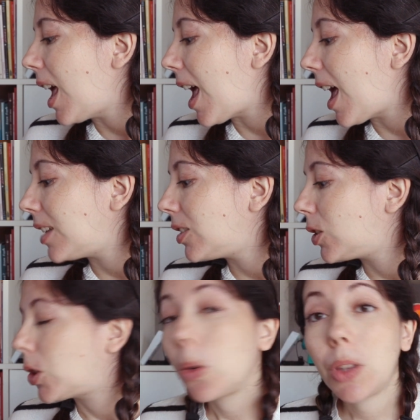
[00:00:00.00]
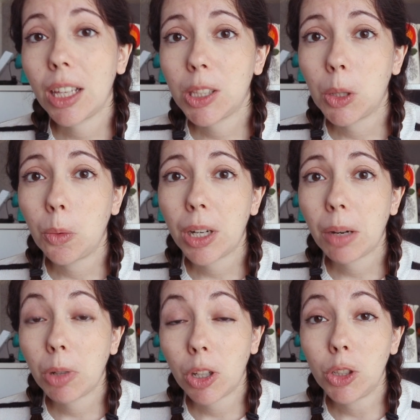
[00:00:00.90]
And so that's what
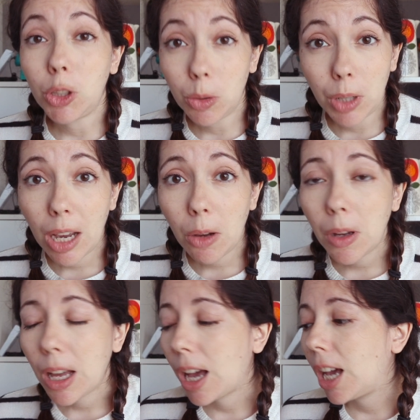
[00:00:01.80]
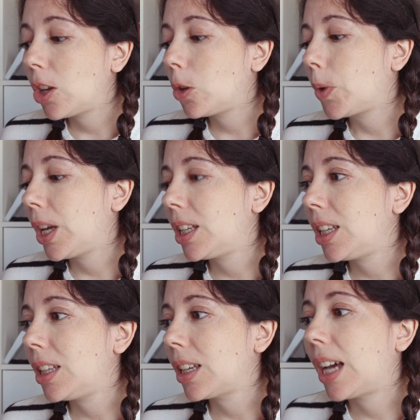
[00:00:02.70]
I'm gonna do now. I
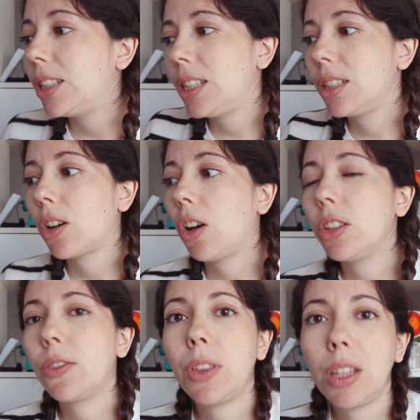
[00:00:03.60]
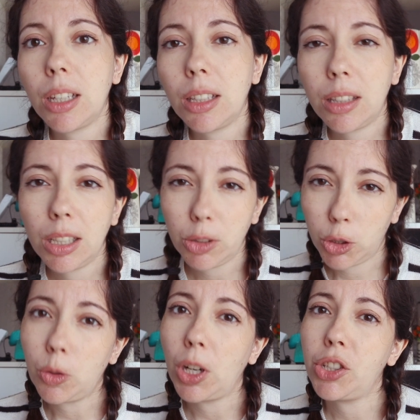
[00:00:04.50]
did all of the
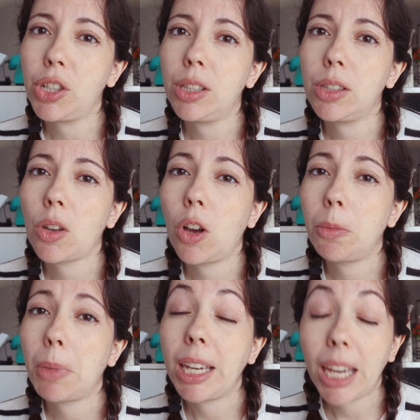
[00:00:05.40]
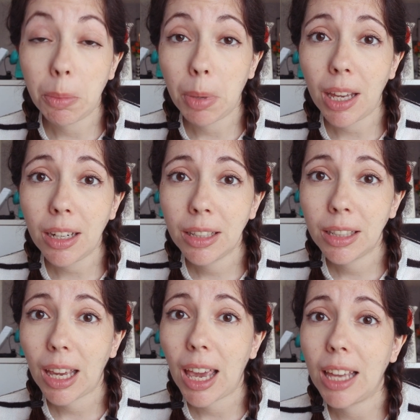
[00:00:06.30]
illustrations on my iPad,
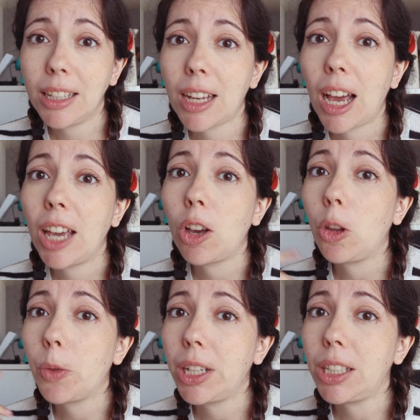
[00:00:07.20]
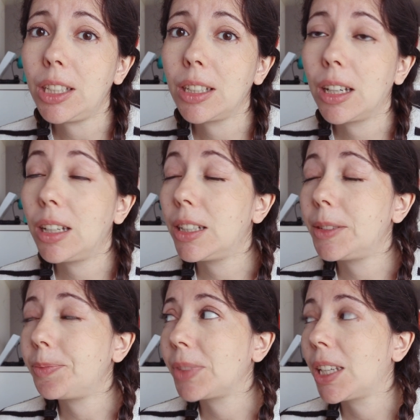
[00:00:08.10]
and I already
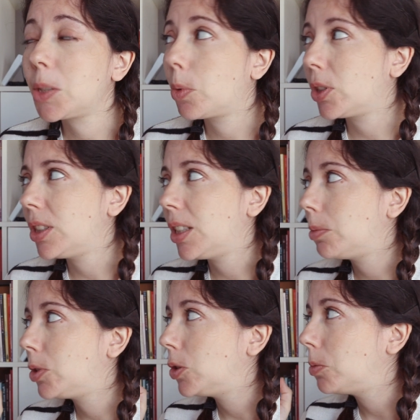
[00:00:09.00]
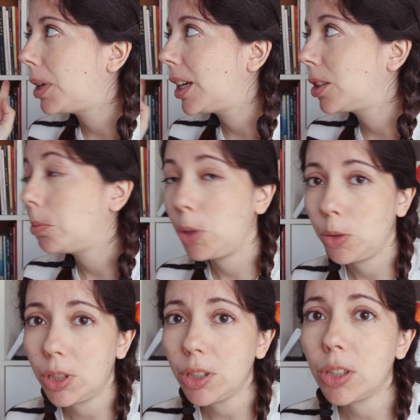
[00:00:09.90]
exported them to my
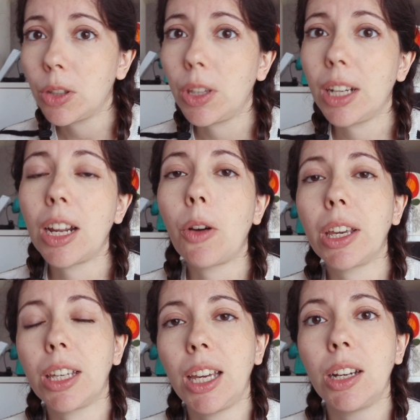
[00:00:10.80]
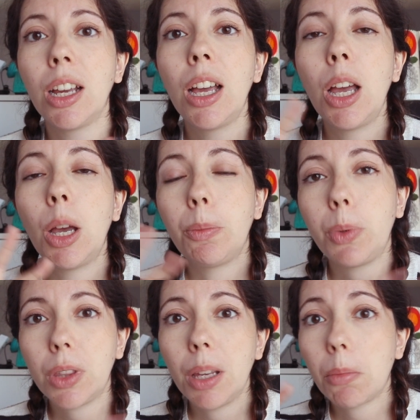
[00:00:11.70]
computer so that now I can
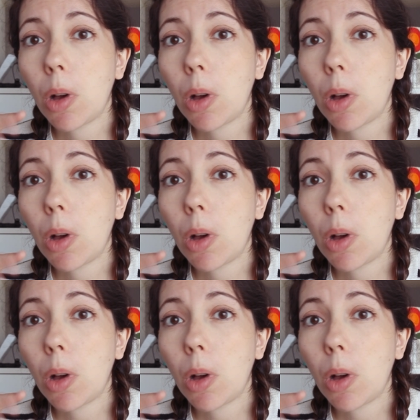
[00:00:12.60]
put them